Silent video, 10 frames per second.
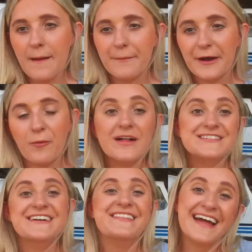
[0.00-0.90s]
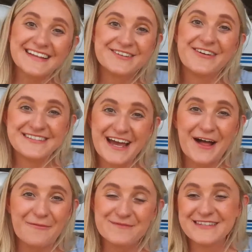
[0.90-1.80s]
But Walter, that is going to
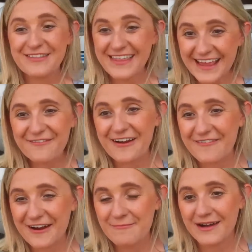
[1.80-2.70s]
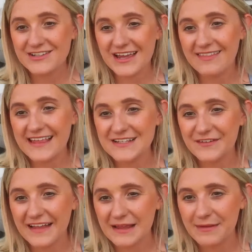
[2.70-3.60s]
help. So thank you very, very much. And thanks
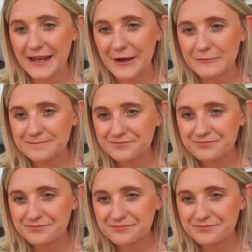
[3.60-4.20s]
for letting me know.